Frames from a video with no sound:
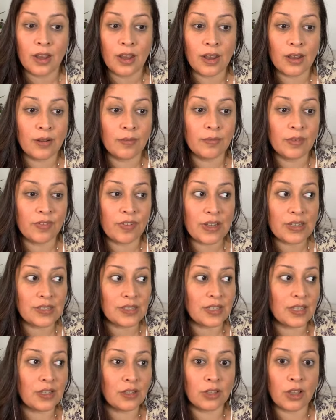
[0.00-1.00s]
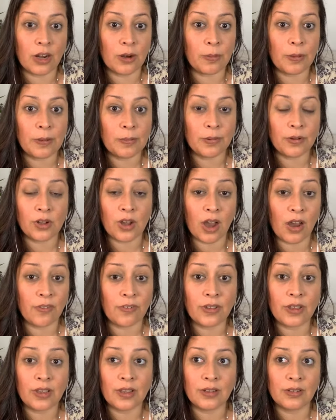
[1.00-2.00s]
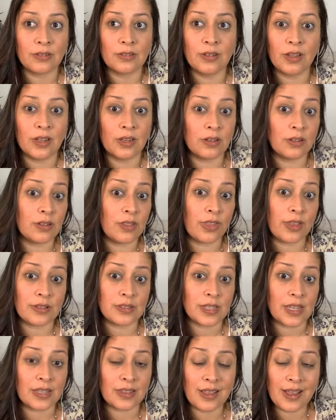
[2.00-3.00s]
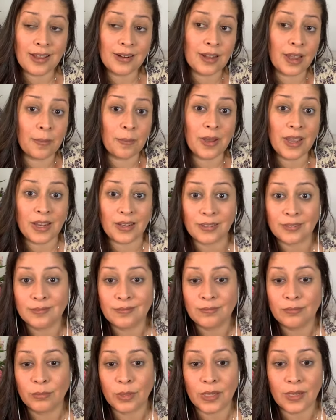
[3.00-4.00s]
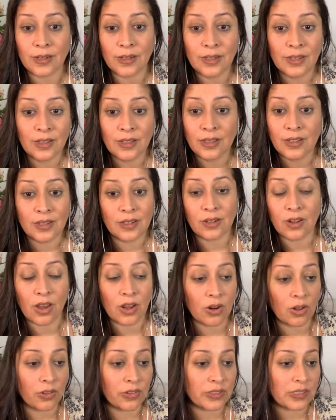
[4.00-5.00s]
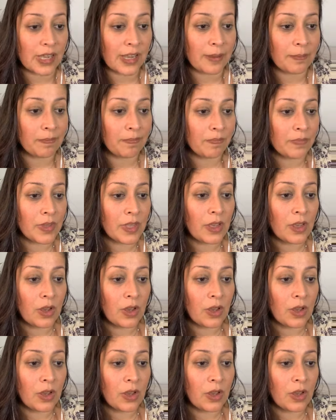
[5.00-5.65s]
um, if I see a lot of people coughing and, and things like that, I might, but not all the time.